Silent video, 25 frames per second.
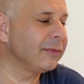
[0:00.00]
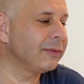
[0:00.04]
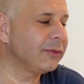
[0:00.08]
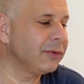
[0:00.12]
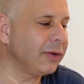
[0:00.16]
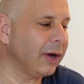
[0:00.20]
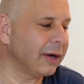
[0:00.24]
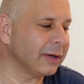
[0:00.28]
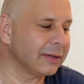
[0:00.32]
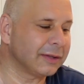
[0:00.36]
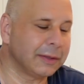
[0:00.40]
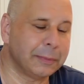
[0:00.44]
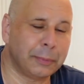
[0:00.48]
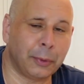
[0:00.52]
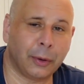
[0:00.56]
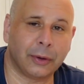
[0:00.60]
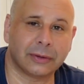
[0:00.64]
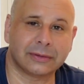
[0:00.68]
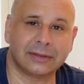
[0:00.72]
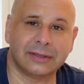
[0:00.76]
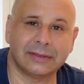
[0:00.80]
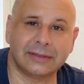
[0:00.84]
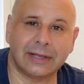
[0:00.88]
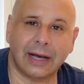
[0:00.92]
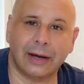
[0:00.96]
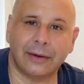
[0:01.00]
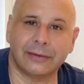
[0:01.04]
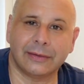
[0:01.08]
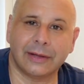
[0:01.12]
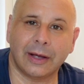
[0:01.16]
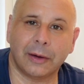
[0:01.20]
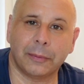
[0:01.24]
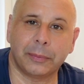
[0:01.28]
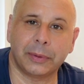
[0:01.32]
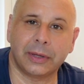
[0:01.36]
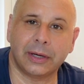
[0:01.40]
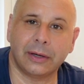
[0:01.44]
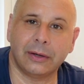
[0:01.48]
chucked the boxes out
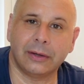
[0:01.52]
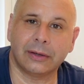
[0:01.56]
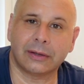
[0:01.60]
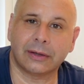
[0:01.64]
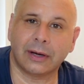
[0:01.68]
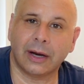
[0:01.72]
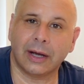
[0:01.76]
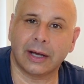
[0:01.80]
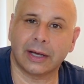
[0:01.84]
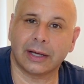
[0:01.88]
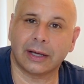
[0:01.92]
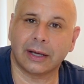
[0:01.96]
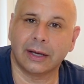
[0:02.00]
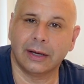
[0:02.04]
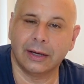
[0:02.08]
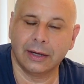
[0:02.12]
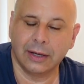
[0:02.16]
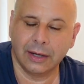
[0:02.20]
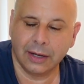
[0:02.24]
now, but it looked like